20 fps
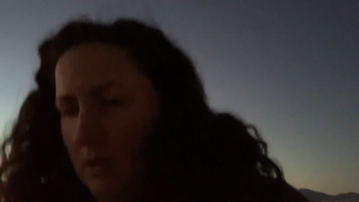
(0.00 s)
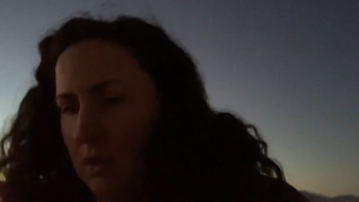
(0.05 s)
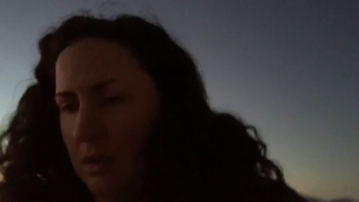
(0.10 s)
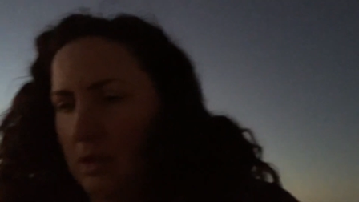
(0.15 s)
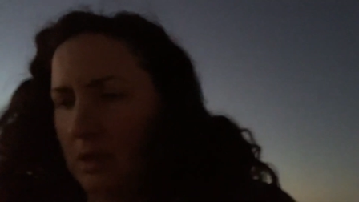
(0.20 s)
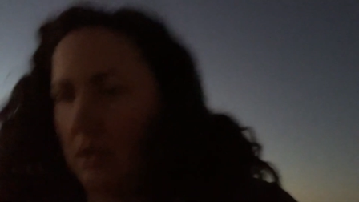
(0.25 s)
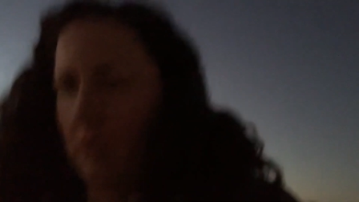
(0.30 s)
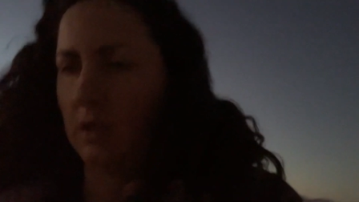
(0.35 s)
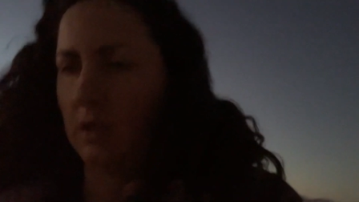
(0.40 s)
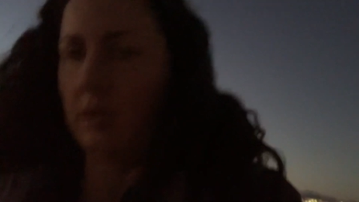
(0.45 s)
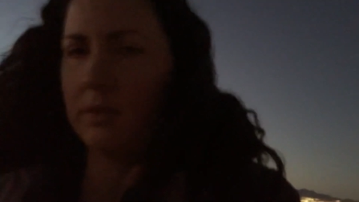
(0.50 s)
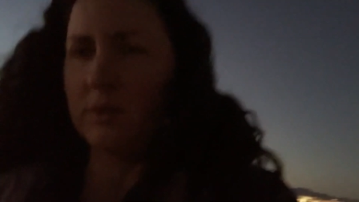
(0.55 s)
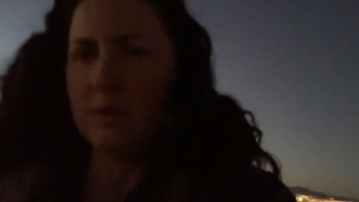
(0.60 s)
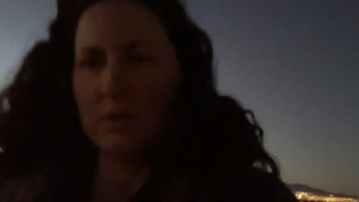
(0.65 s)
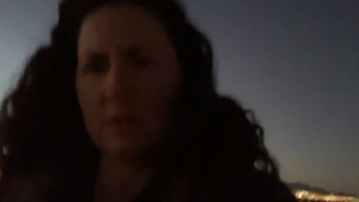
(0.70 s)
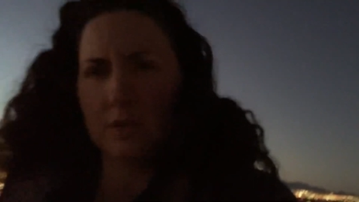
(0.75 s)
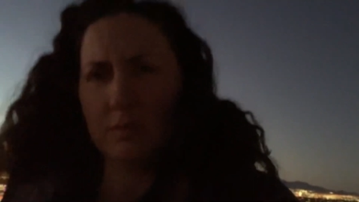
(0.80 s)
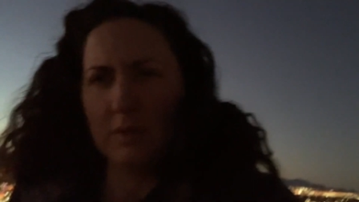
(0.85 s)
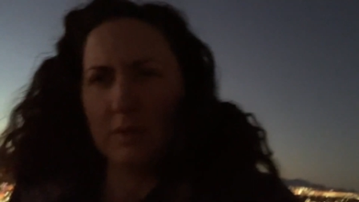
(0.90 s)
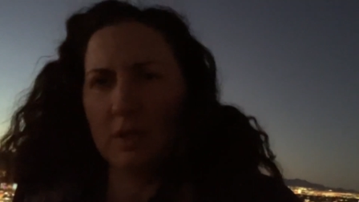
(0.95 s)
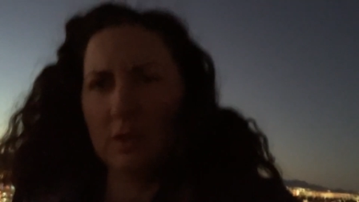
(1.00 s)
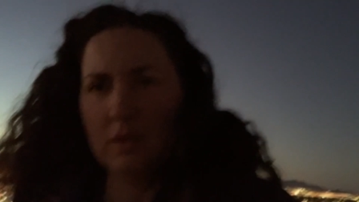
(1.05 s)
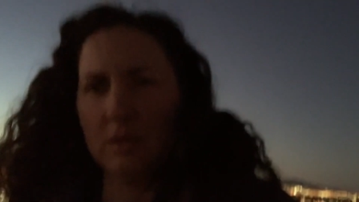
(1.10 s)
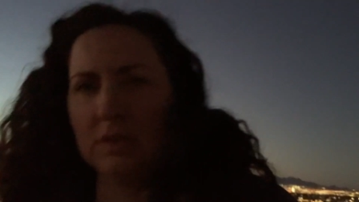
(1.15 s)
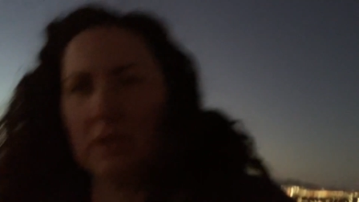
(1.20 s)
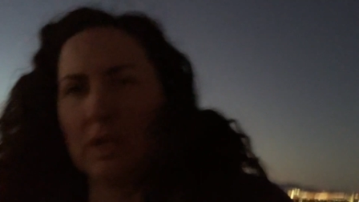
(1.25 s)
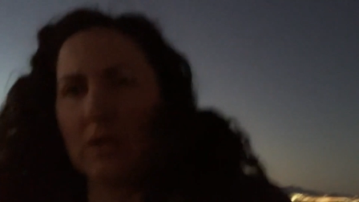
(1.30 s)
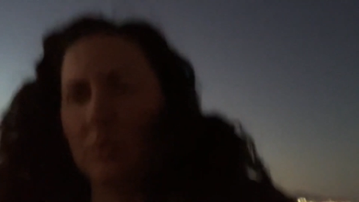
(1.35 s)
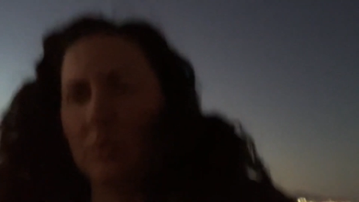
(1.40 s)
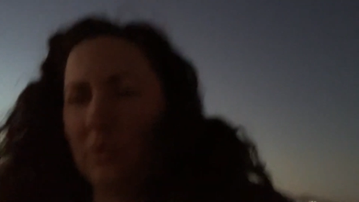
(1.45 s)
uh, there's a there's
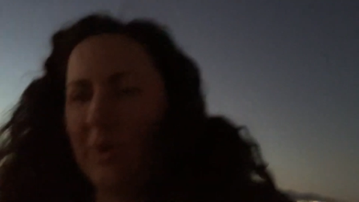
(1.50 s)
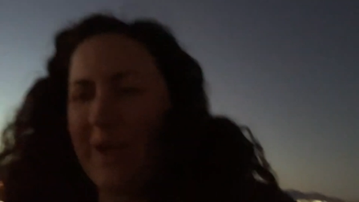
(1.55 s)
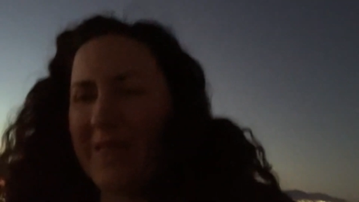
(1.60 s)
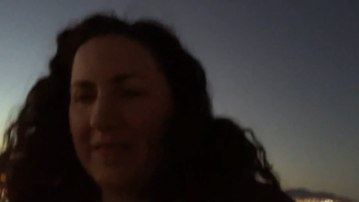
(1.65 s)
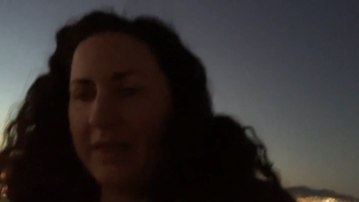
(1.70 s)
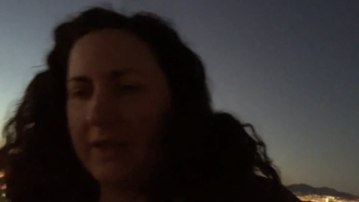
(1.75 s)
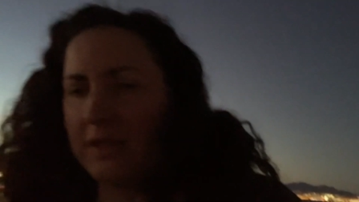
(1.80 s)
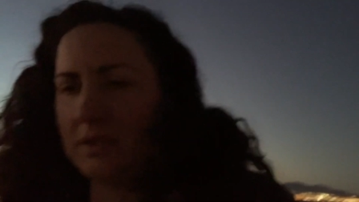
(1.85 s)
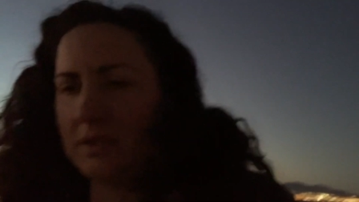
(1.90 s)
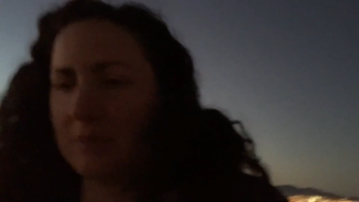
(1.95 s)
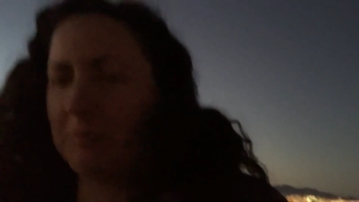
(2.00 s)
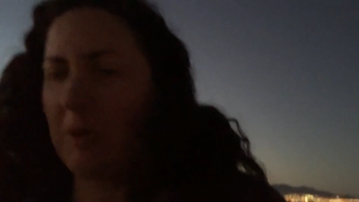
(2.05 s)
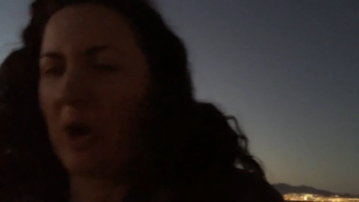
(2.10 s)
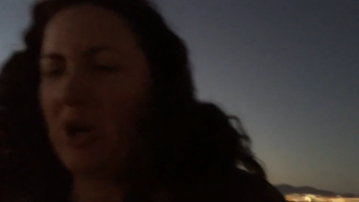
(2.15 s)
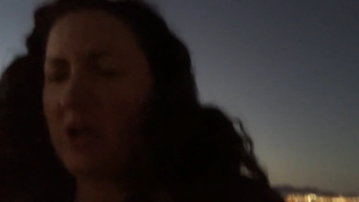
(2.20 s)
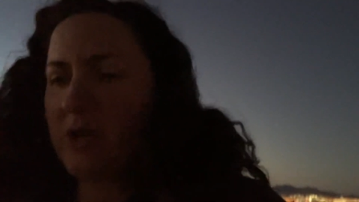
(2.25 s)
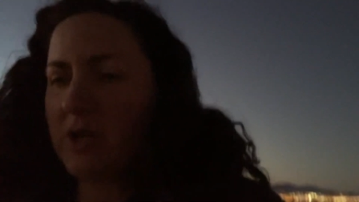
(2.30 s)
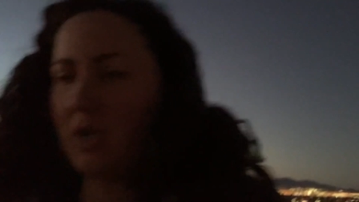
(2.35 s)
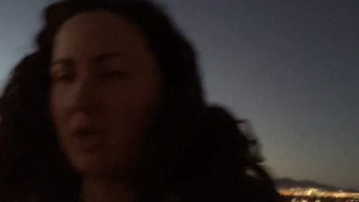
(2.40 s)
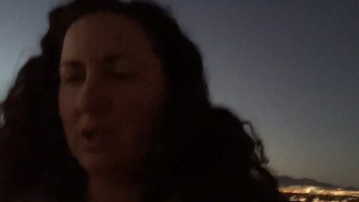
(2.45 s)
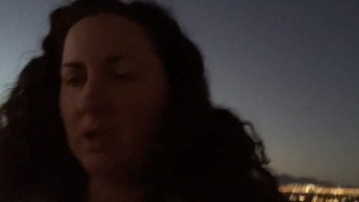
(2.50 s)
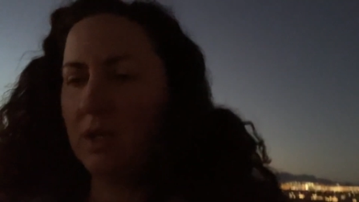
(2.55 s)
like a wetlands park.